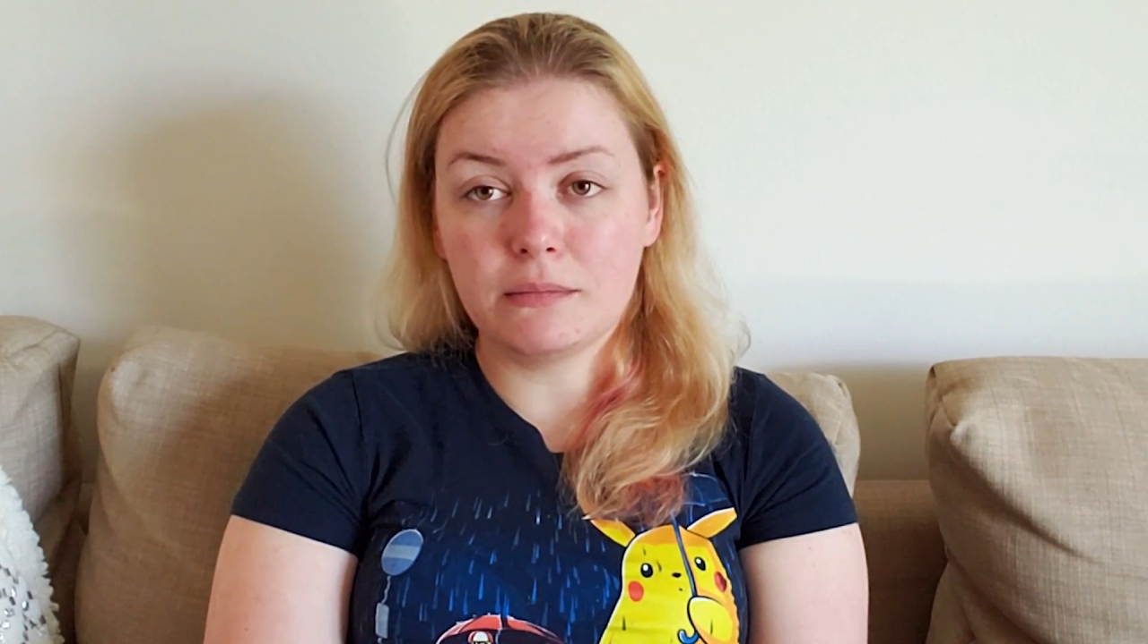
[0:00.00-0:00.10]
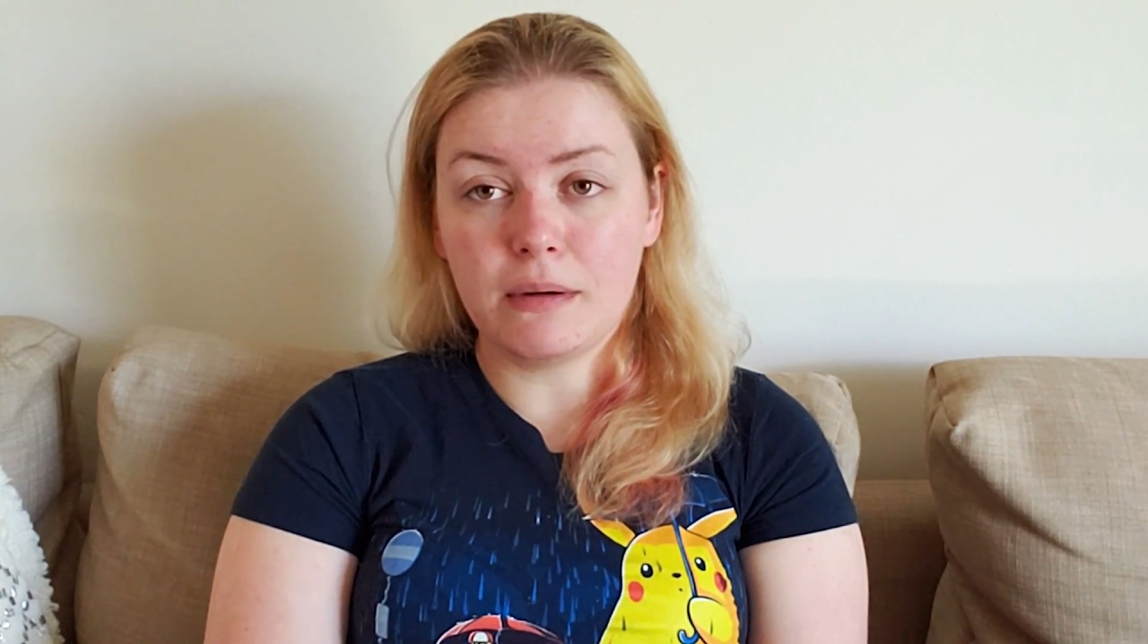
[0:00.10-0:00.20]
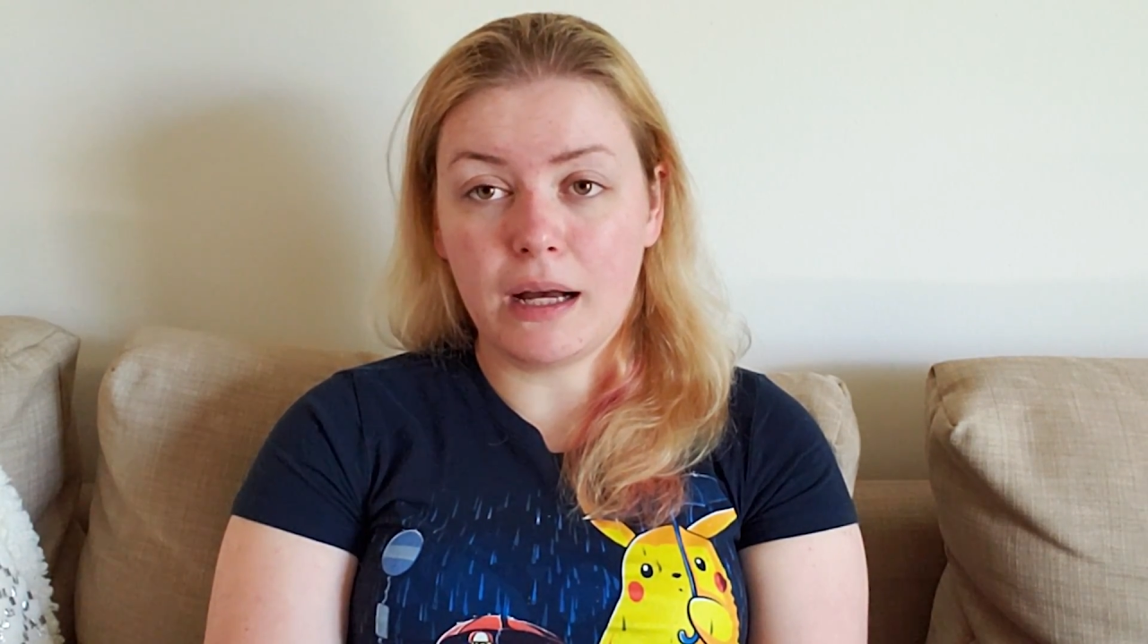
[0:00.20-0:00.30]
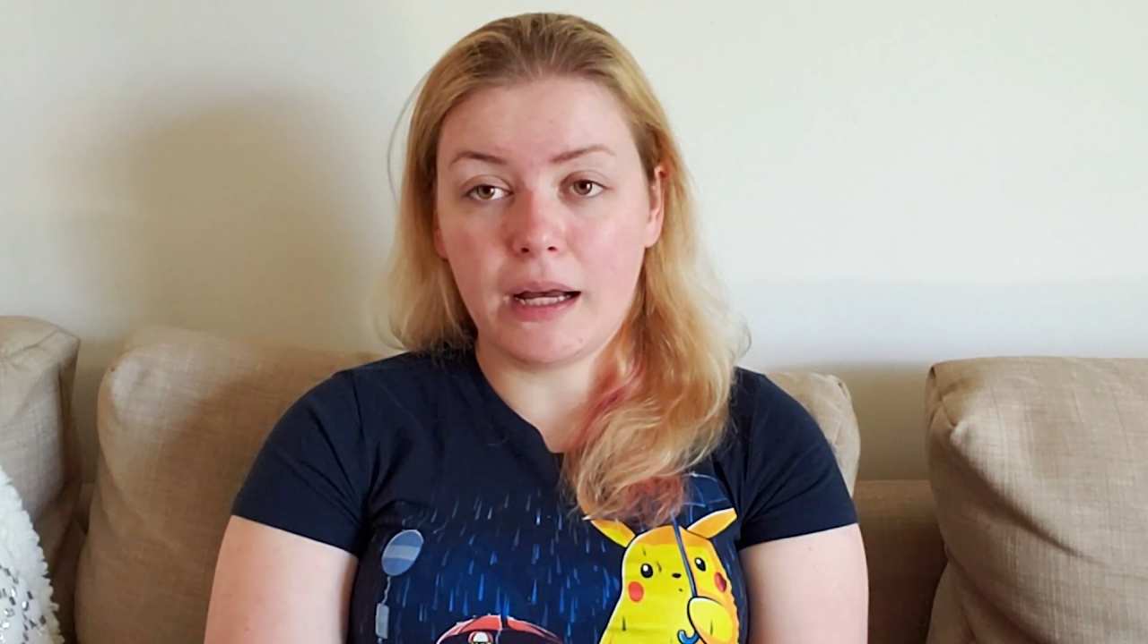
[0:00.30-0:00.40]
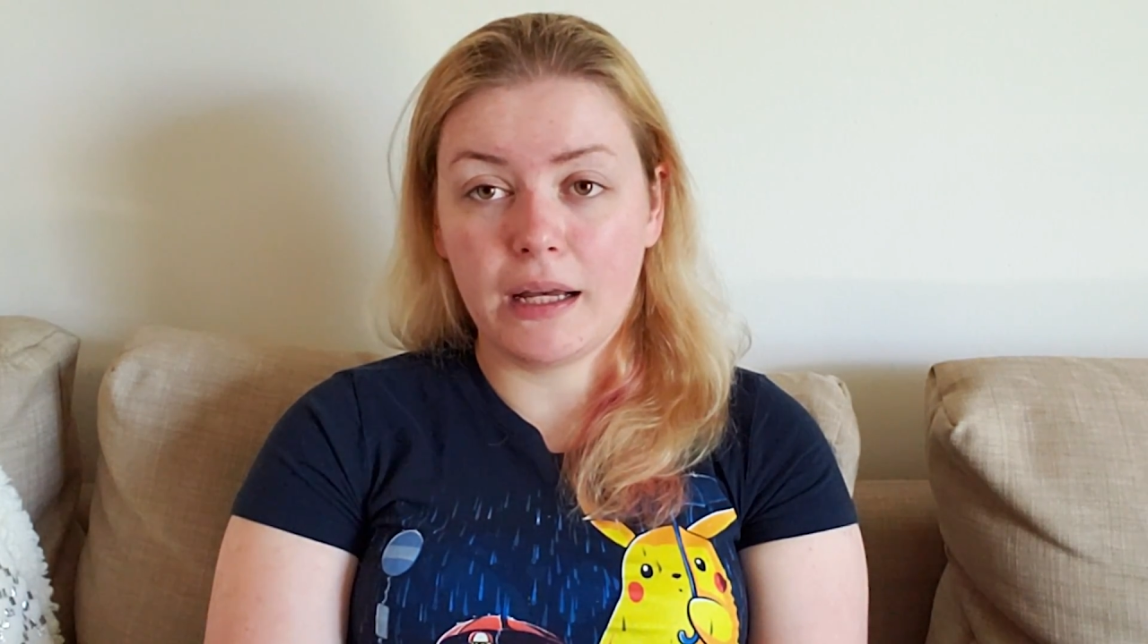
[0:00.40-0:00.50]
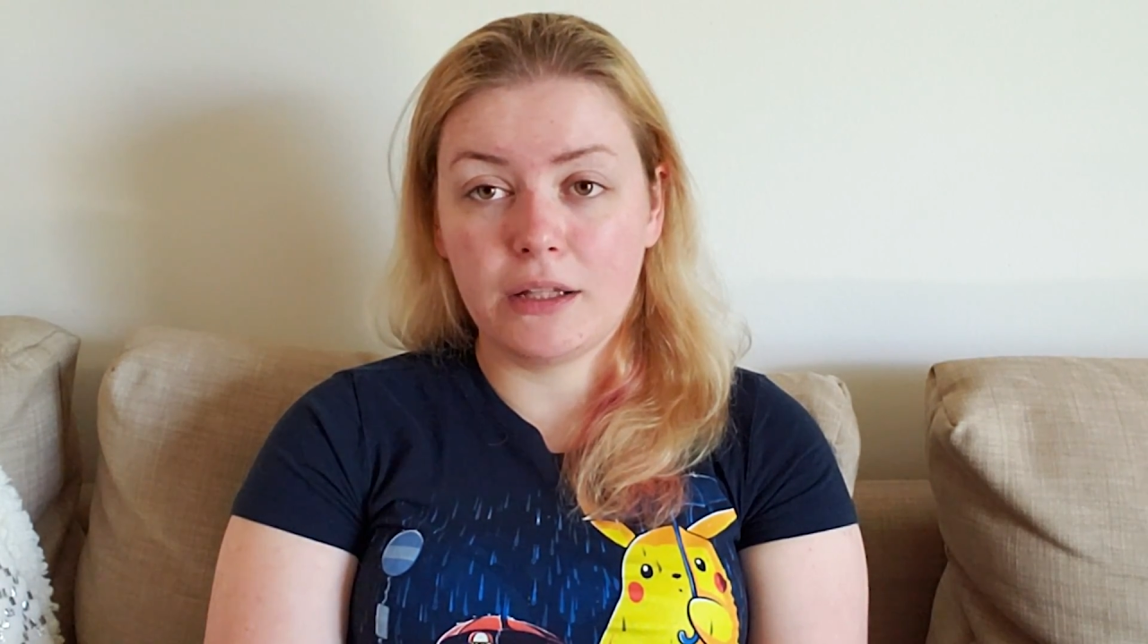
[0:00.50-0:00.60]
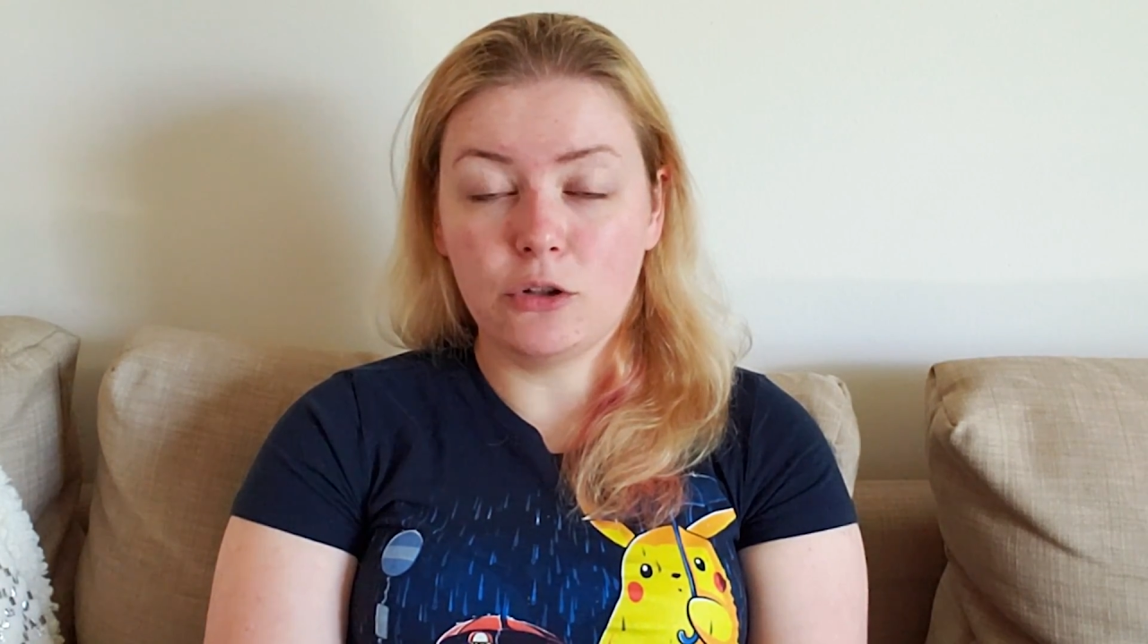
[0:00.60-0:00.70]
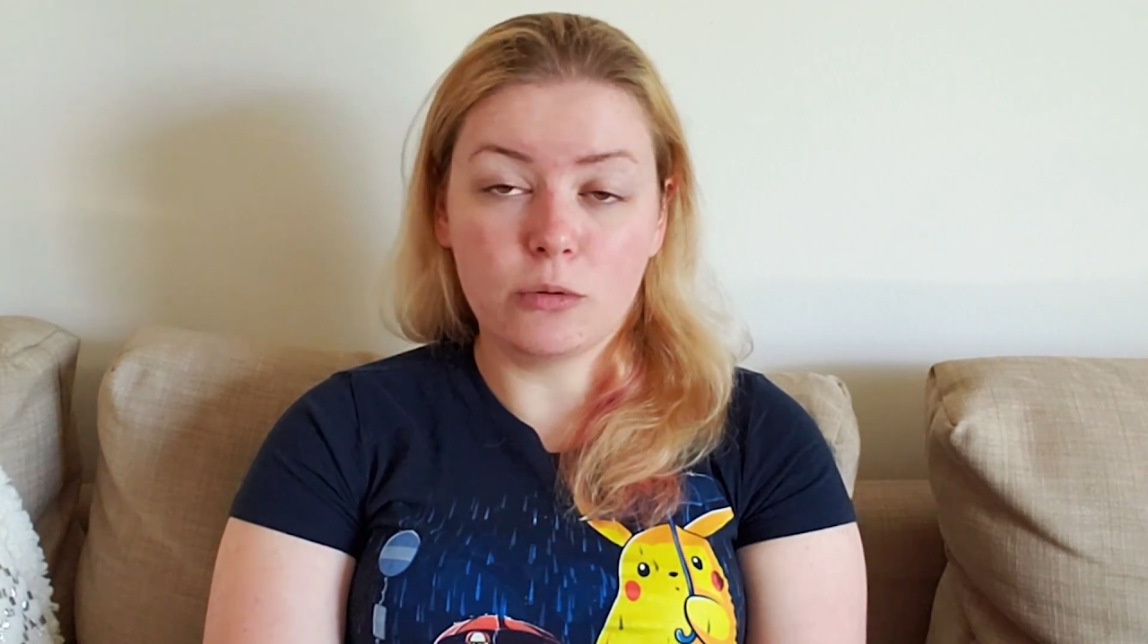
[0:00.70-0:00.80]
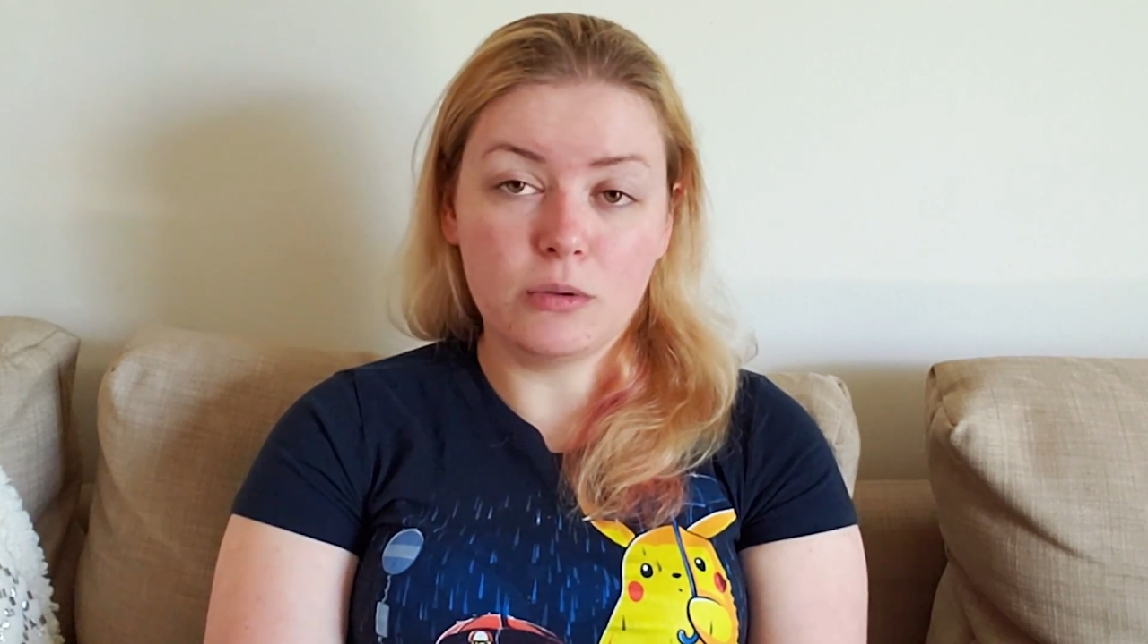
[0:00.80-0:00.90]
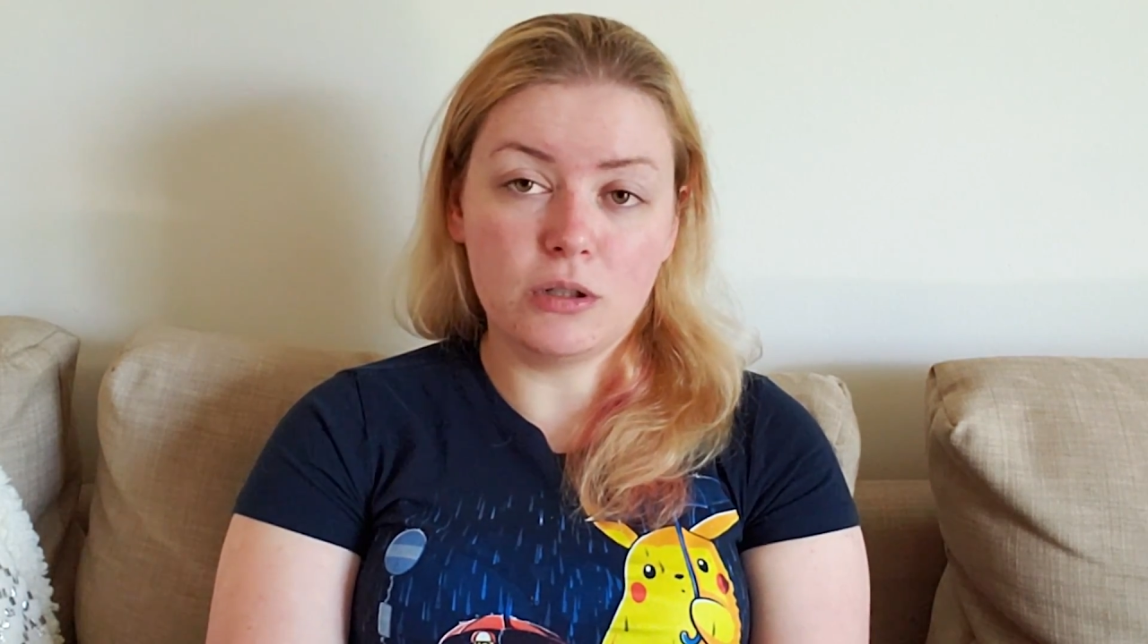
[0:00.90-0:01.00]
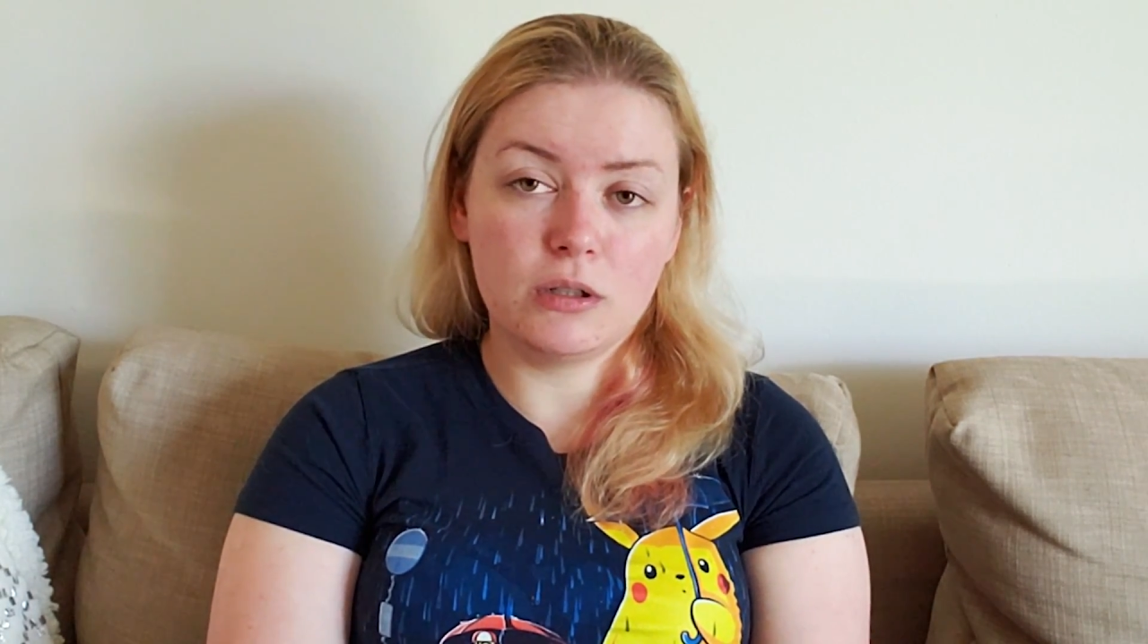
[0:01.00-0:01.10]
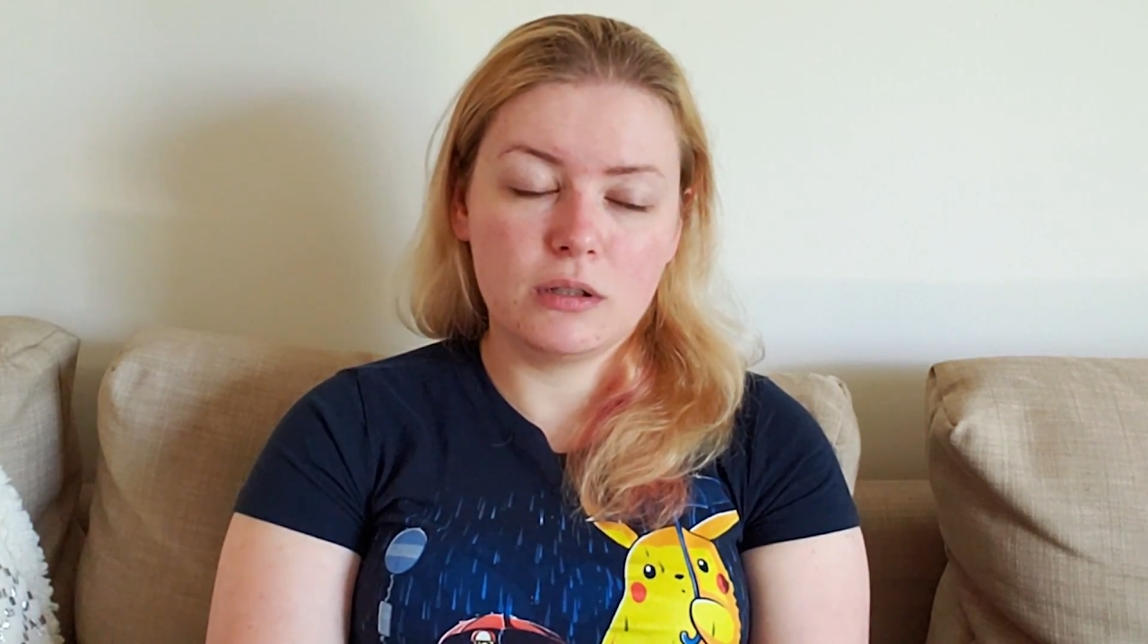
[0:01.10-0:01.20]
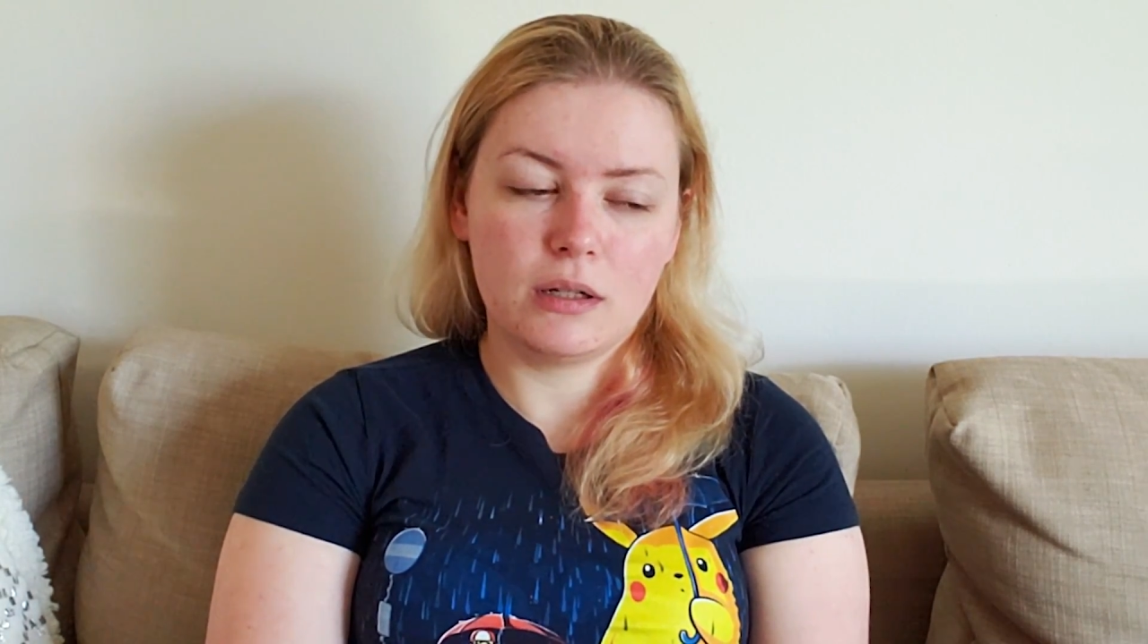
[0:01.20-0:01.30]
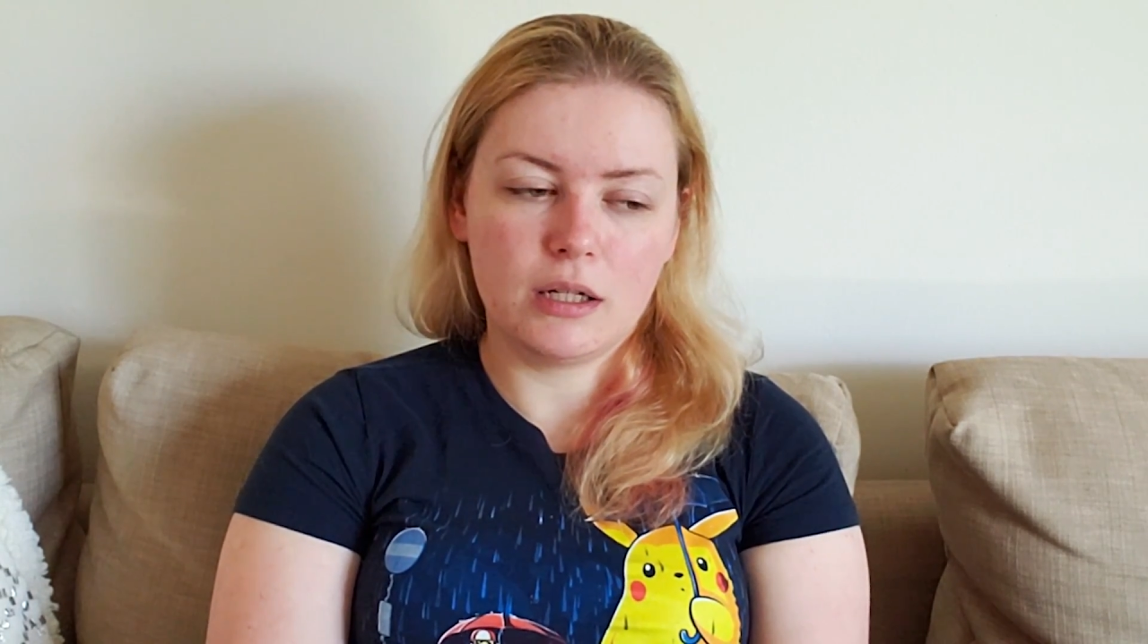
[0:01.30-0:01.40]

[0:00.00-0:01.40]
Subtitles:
my normal